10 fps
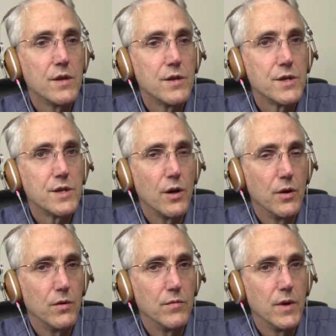
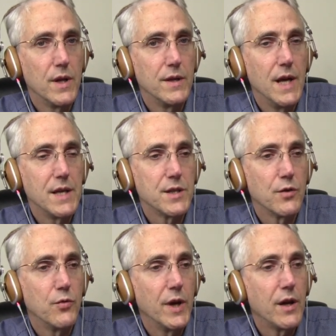So that's a
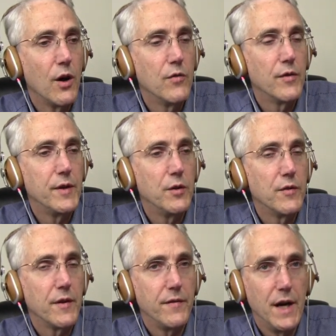quick overview
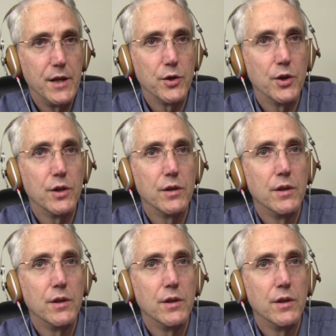of the Finder.